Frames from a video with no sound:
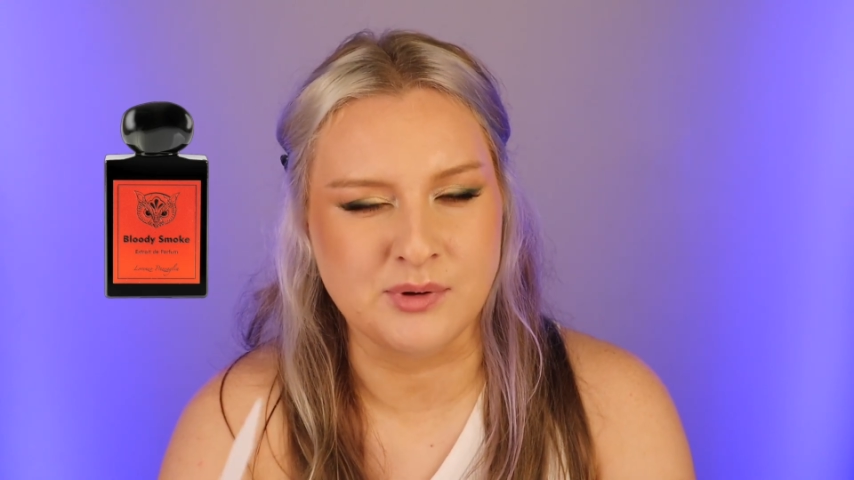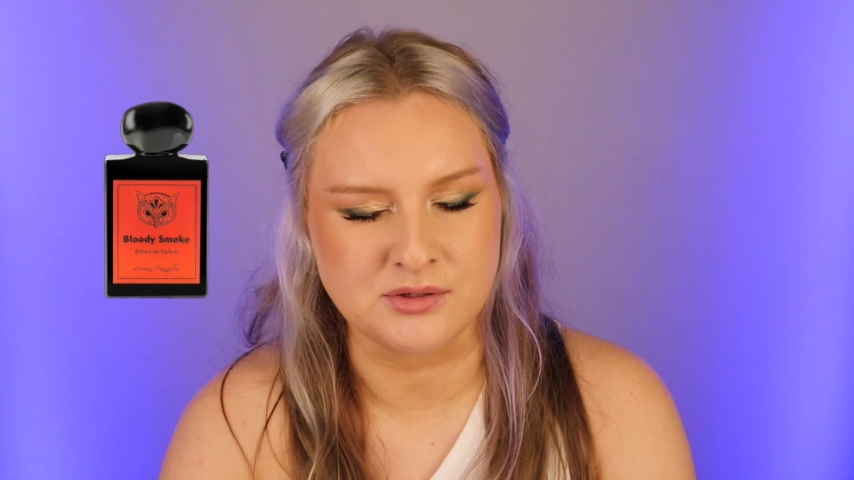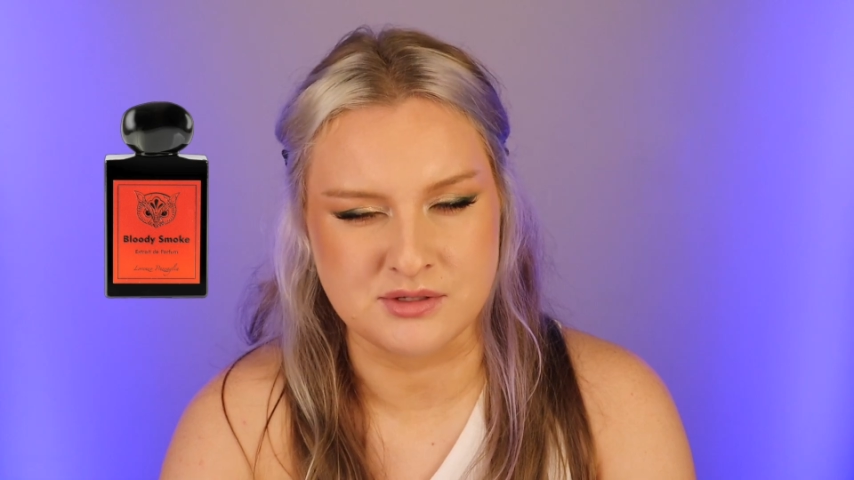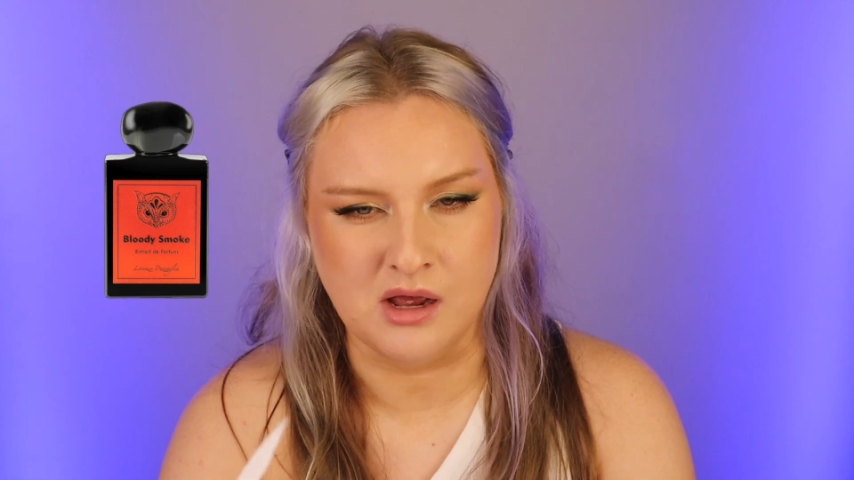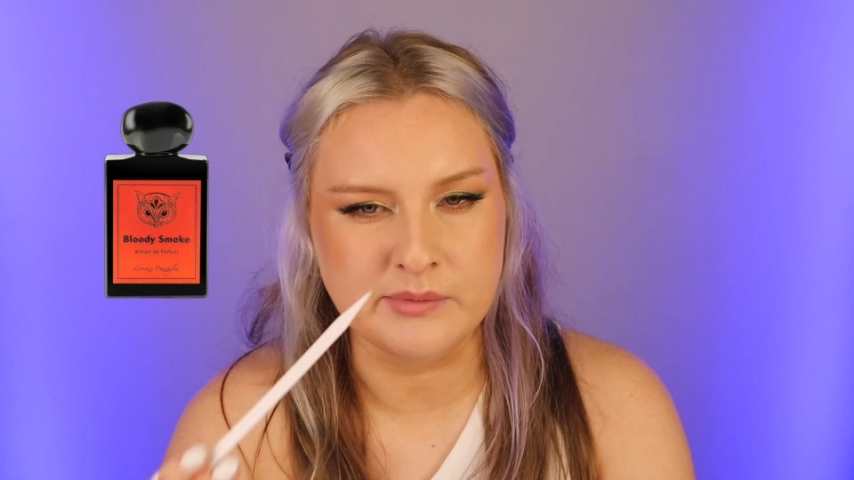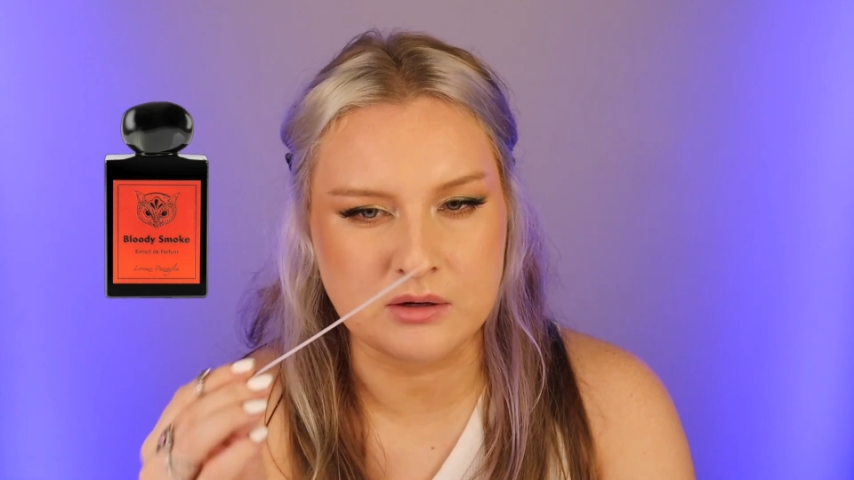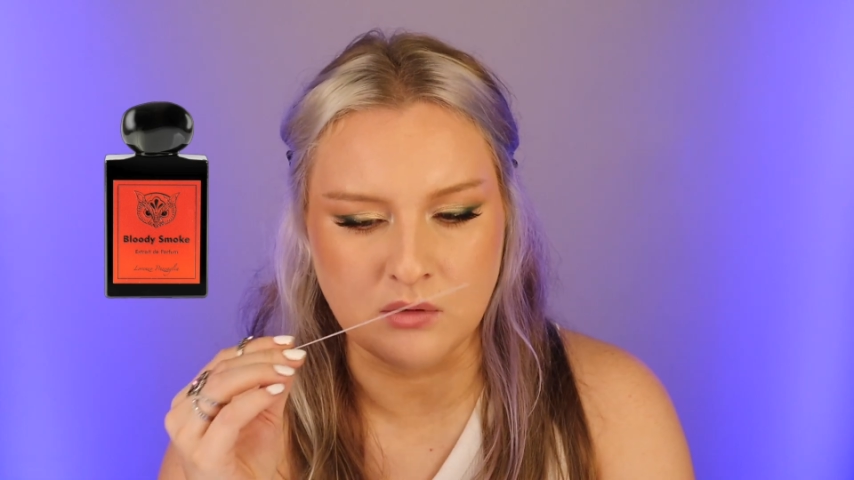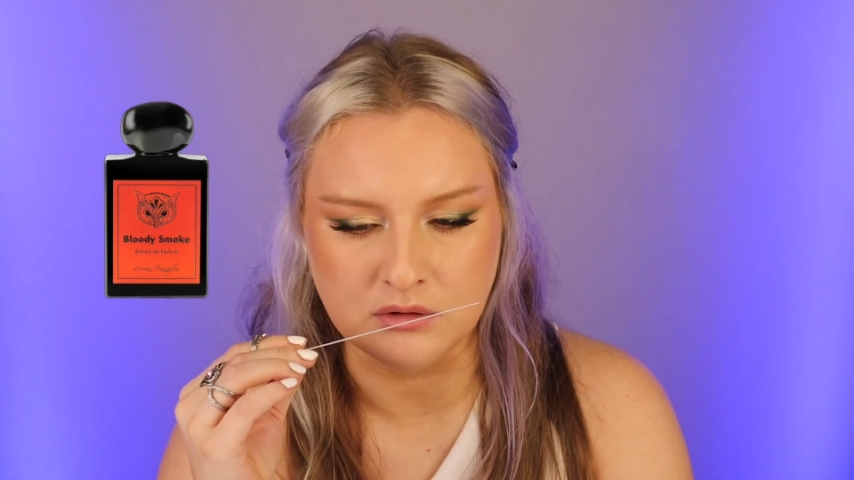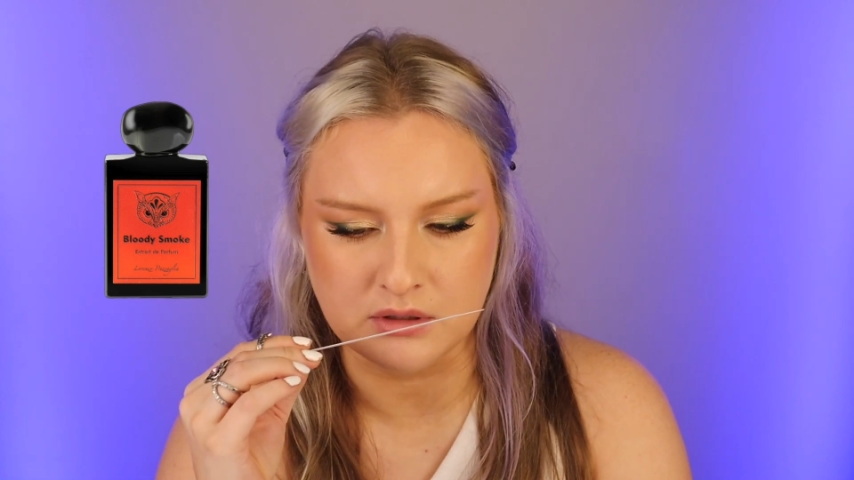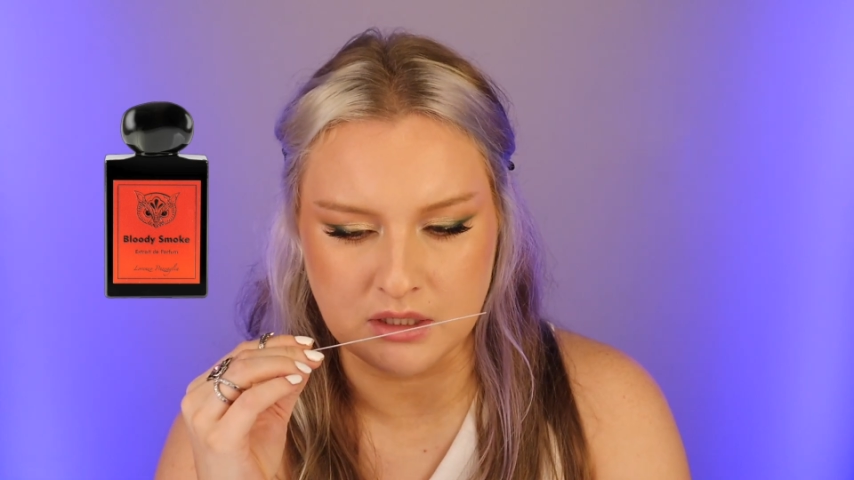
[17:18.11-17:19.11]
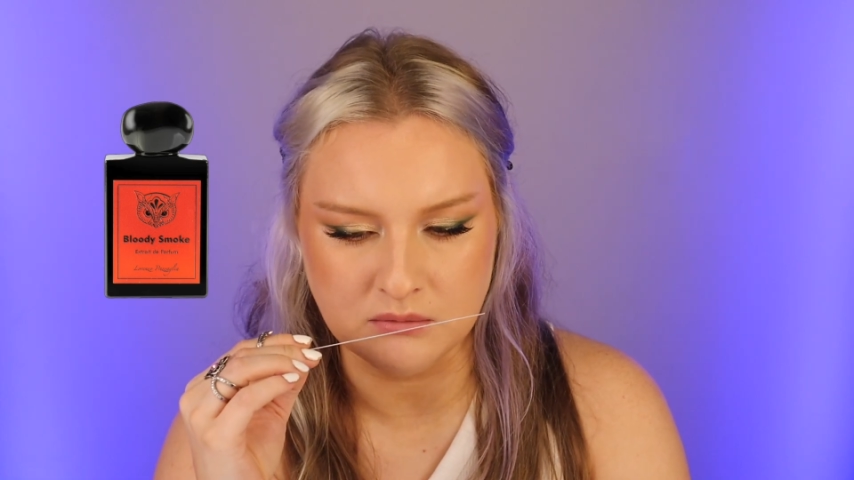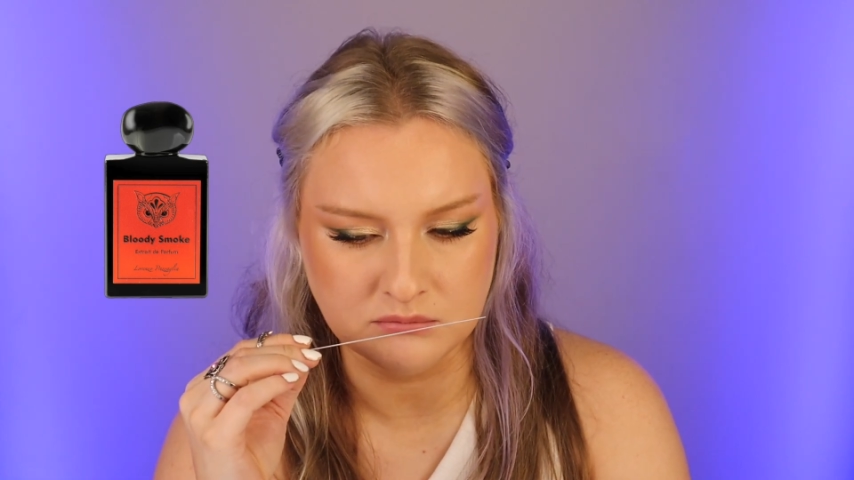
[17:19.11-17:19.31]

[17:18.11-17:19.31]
balsamic quality.